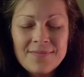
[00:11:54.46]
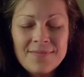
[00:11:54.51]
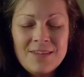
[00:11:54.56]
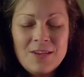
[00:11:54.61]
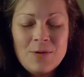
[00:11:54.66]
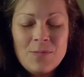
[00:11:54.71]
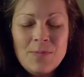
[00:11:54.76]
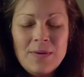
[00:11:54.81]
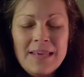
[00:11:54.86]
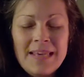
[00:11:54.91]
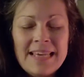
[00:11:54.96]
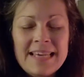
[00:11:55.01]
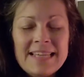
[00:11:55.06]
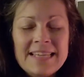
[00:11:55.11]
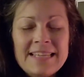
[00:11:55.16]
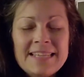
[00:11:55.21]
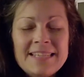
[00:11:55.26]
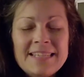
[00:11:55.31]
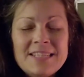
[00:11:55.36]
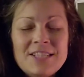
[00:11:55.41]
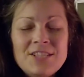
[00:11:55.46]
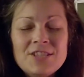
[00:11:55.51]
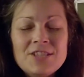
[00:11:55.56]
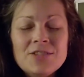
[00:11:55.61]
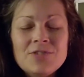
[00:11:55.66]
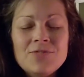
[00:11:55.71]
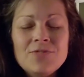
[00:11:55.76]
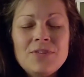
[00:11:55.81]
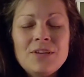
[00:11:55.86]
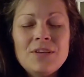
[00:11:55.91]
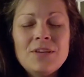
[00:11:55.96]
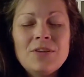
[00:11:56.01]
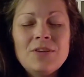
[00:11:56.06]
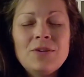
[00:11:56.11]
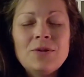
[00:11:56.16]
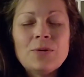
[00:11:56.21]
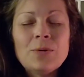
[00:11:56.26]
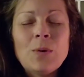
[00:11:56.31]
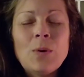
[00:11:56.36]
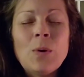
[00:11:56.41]
You begin to just feel
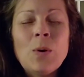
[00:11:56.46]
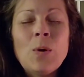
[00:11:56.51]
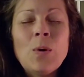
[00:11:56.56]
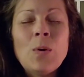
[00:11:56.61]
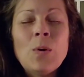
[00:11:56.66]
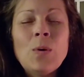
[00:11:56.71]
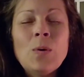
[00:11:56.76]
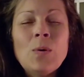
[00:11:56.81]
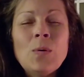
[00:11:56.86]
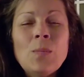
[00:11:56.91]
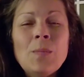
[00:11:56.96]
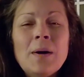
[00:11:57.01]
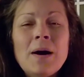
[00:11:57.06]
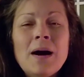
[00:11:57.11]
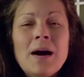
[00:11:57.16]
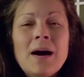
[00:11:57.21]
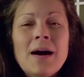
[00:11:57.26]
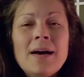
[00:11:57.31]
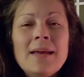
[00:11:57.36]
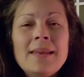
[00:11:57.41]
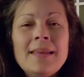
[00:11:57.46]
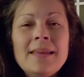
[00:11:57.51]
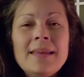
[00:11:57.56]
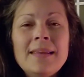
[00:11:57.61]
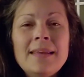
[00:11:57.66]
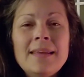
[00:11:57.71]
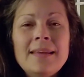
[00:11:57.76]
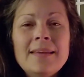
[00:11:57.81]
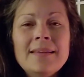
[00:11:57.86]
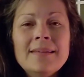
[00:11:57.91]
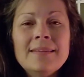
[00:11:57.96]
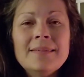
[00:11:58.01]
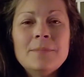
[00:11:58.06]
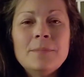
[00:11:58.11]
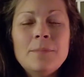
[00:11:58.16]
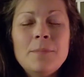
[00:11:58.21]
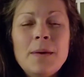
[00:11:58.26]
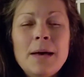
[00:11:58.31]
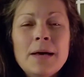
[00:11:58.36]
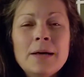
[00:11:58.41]
your whole body
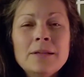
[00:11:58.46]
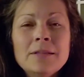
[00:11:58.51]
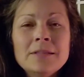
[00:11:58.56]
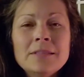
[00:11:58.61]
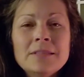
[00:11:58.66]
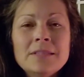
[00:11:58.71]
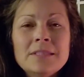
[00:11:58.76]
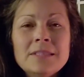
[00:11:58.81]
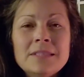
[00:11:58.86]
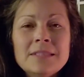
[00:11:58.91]
melt